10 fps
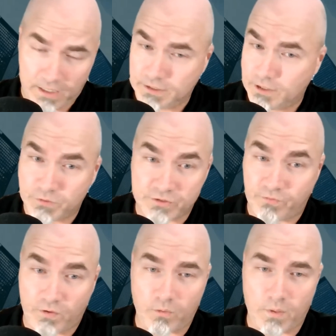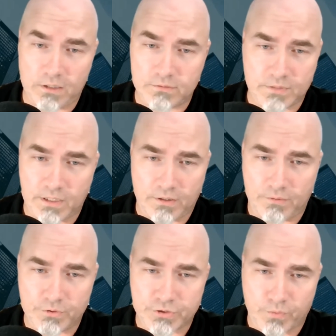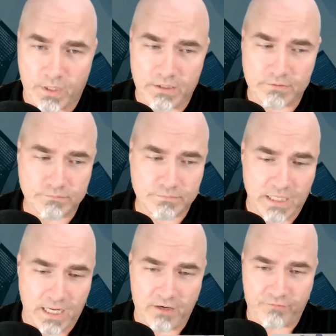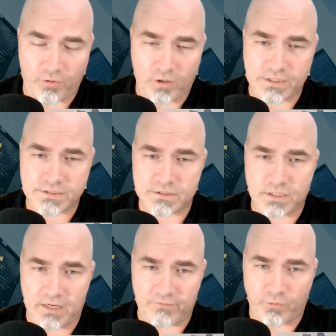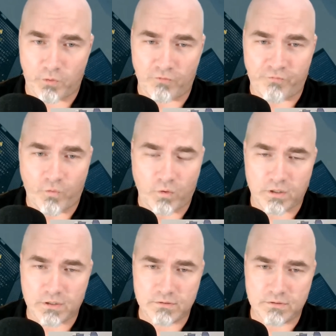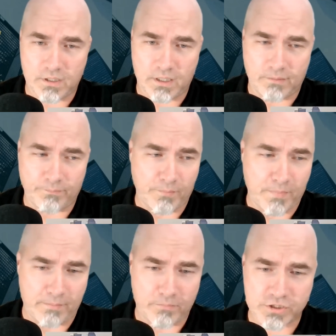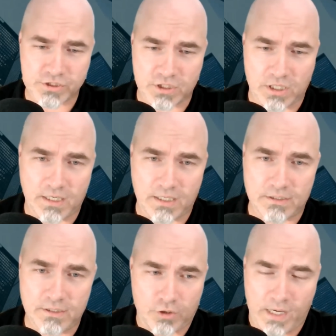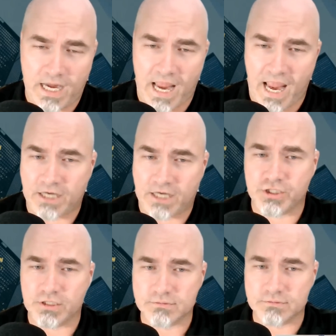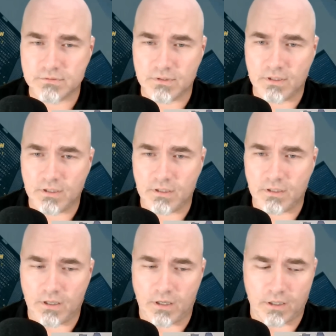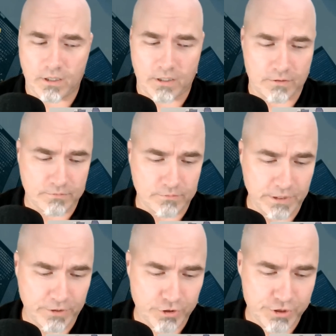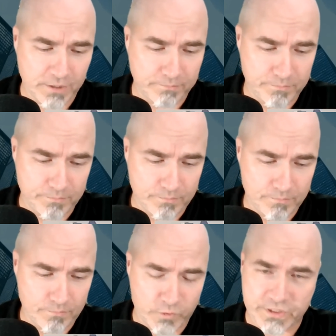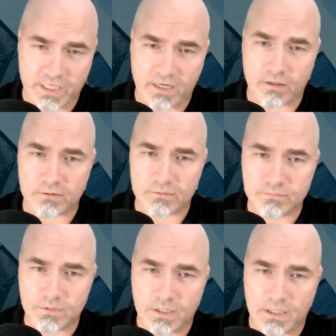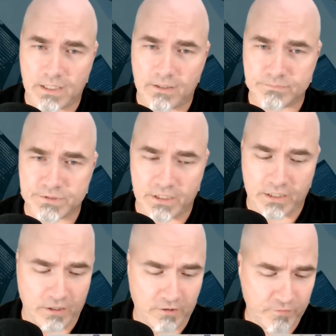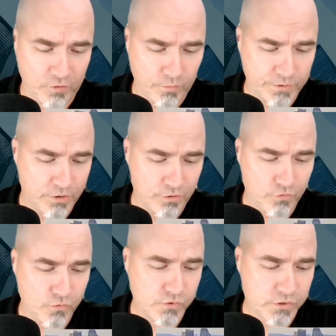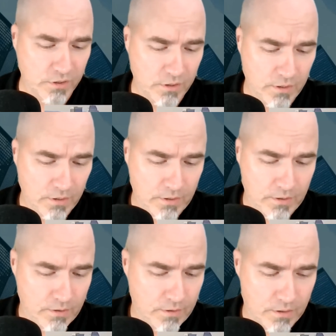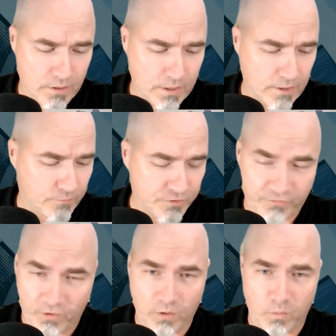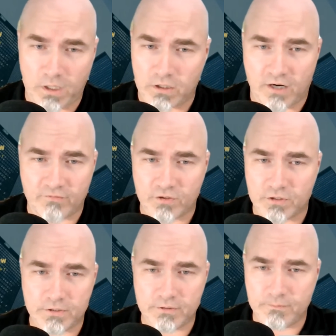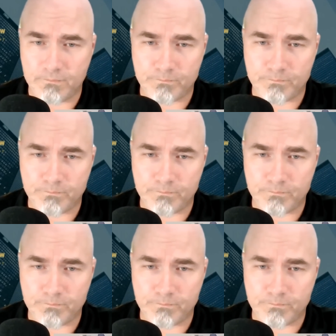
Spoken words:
and it was very well. It was a great day for us at 404. The members saw a great action. Our leadership was there, did an interview with the news, was very well covered,